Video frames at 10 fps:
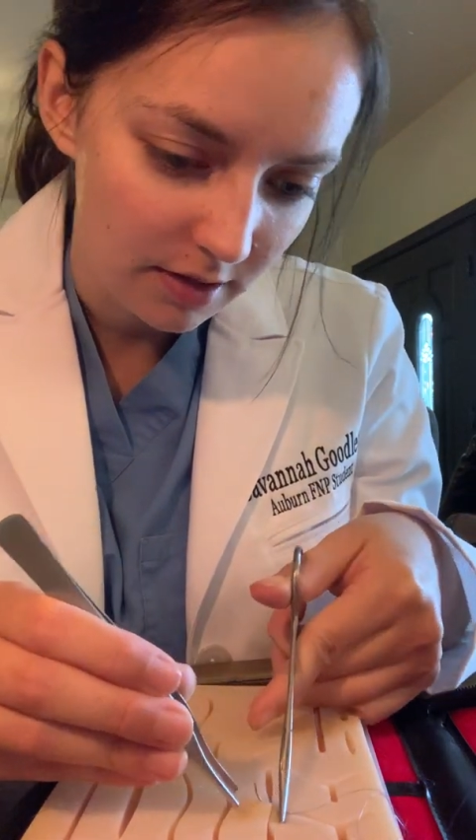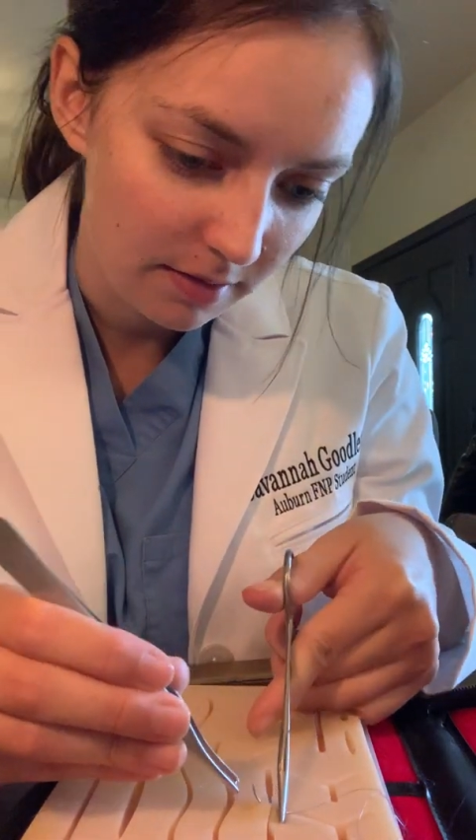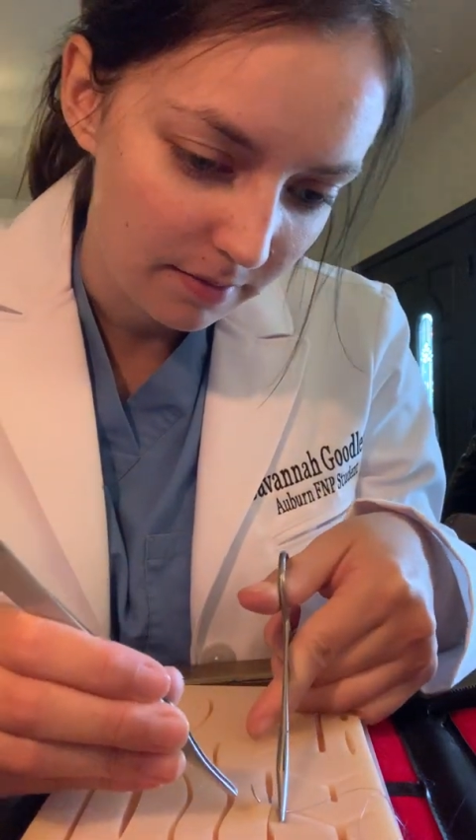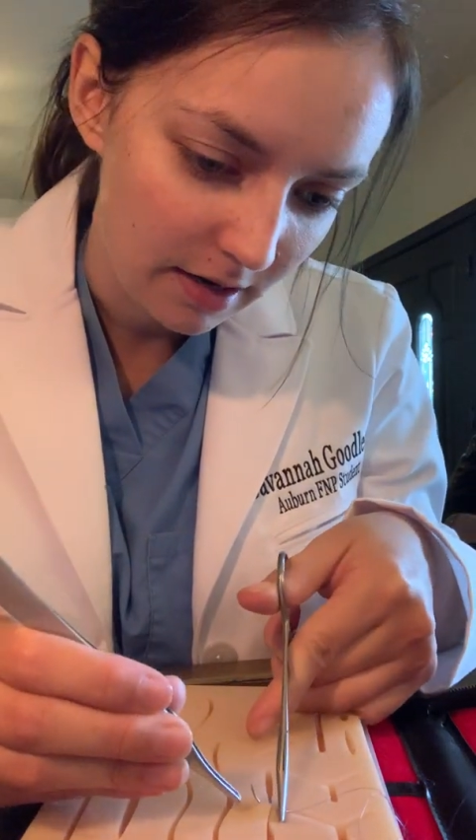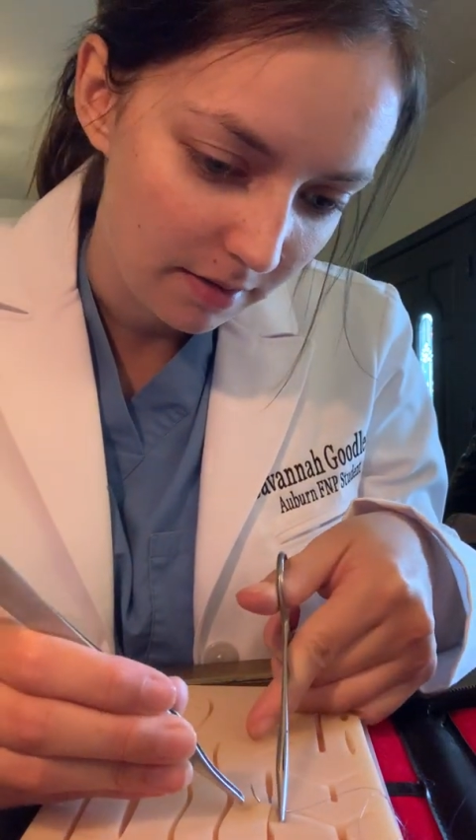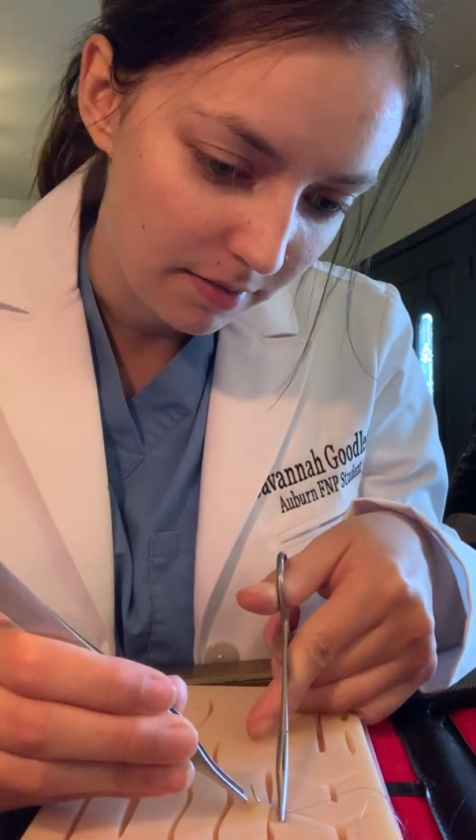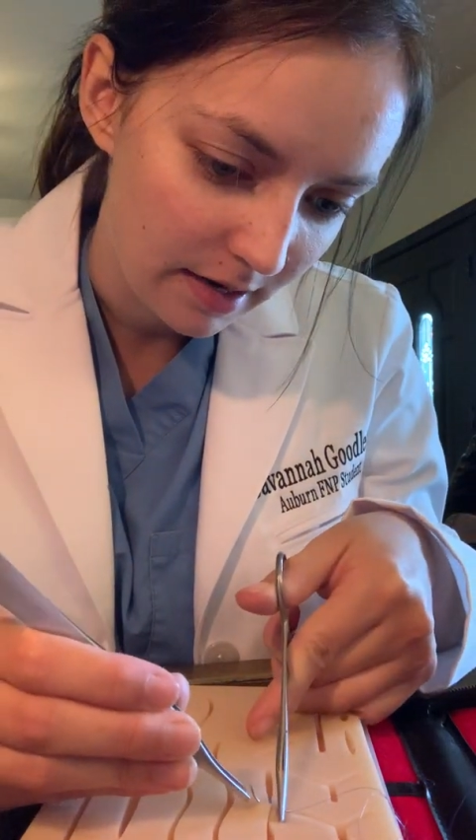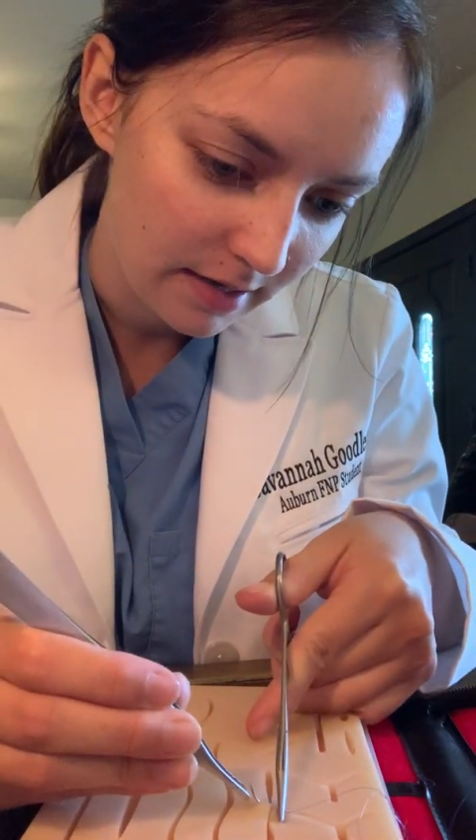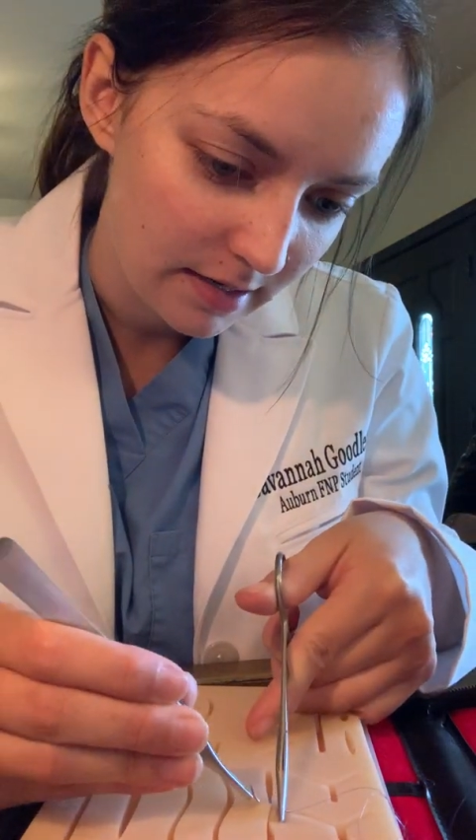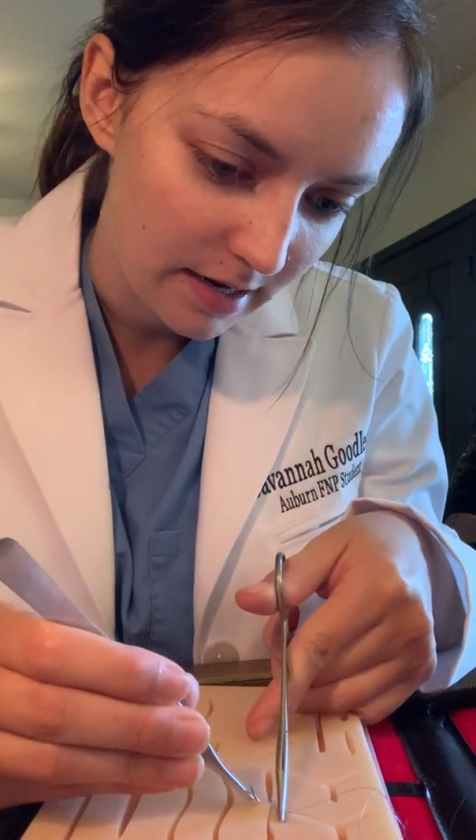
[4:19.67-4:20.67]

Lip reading: that my bite